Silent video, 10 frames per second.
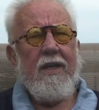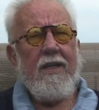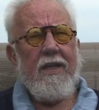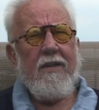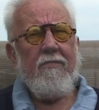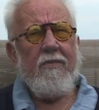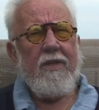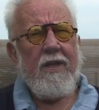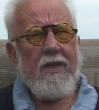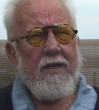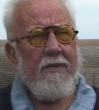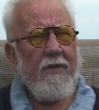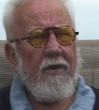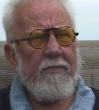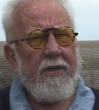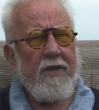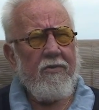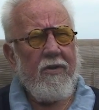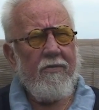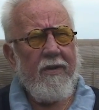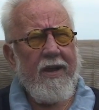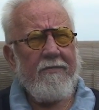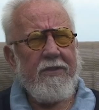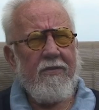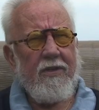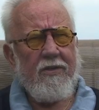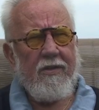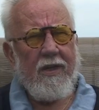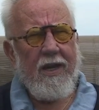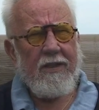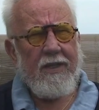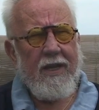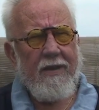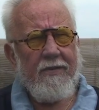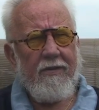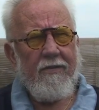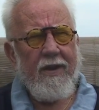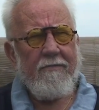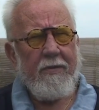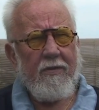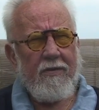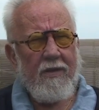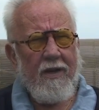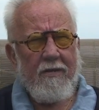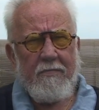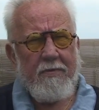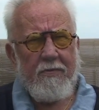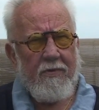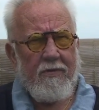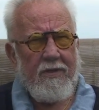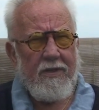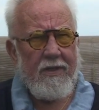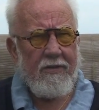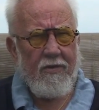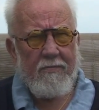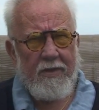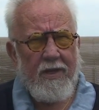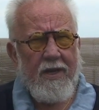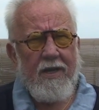And then it developed into a graph so that you could actually have a graph, because a lot of people couldn't determine